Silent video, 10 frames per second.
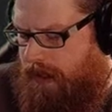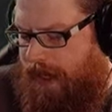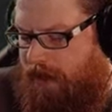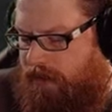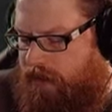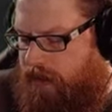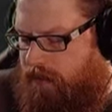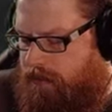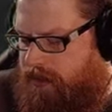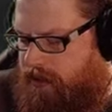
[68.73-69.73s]
Any others that you
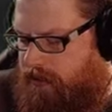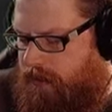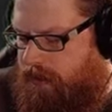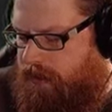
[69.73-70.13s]
want me to do whilst